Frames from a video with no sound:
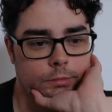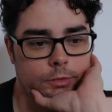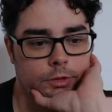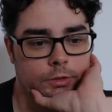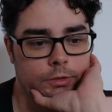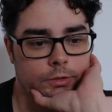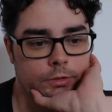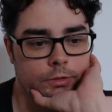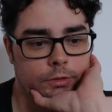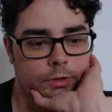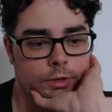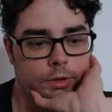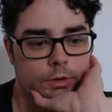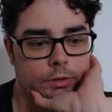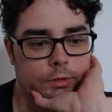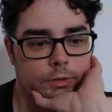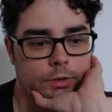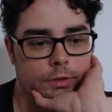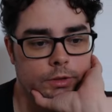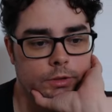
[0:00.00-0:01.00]
Let's
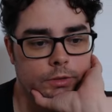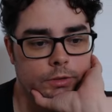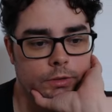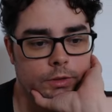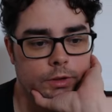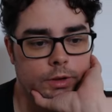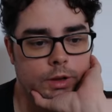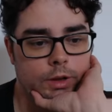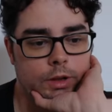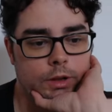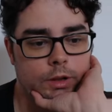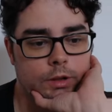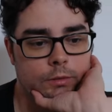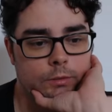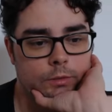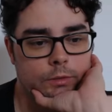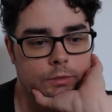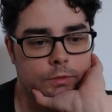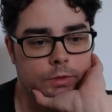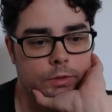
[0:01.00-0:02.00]
ignore this for
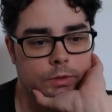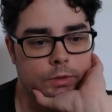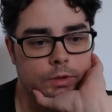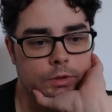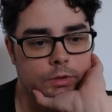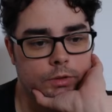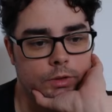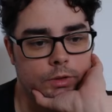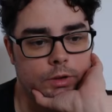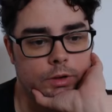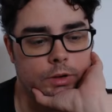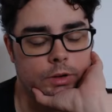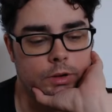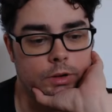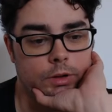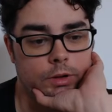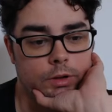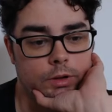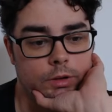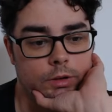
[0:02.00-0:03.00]
now. We'll focus
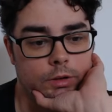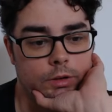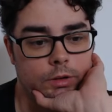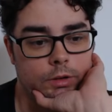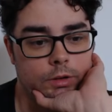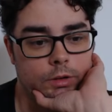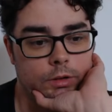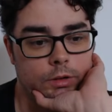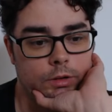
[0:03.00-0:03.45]
on